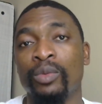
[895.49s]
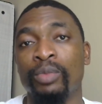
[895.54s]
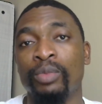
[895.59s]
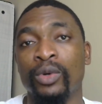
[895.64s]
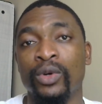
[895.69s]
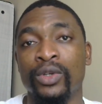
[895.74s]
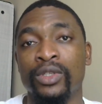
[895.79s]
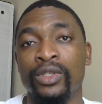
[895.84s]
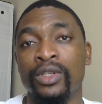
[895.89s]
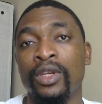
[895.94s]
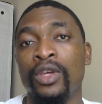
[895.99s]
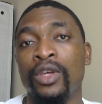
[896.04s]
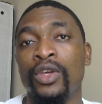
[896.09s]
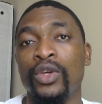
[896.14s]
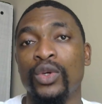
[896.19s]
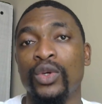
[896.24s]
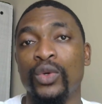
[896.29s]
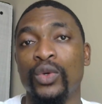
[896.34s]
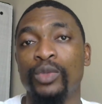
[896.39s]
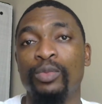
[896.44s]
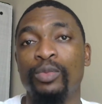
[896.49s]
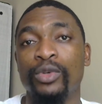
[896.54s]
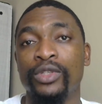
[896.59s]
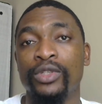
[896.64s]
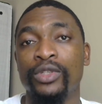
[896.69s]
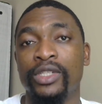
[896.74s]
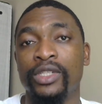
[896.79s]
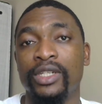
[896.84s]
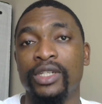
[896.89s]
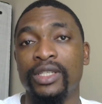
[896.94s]
because you use
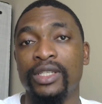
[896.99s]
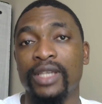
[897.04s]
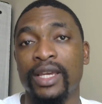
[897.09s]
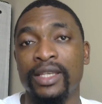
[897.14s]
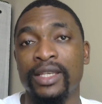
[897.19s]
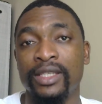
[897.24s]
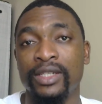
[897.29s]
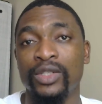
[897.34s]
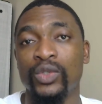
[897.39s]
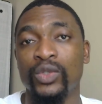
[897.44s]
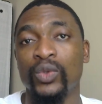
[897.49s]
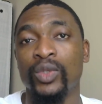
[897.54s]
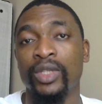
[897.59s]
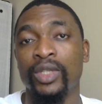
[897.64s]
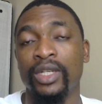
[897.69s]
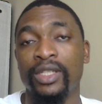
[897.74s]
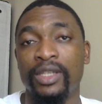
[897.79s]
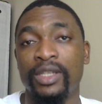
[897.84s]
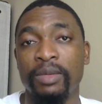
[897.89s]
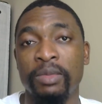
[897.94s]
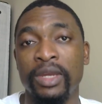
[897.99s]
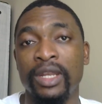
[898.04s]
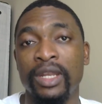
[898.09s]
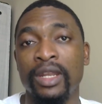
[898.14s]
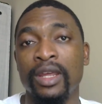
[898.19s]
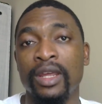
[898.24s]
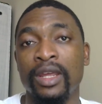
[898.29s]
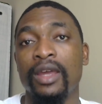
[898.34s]
position sizing to determine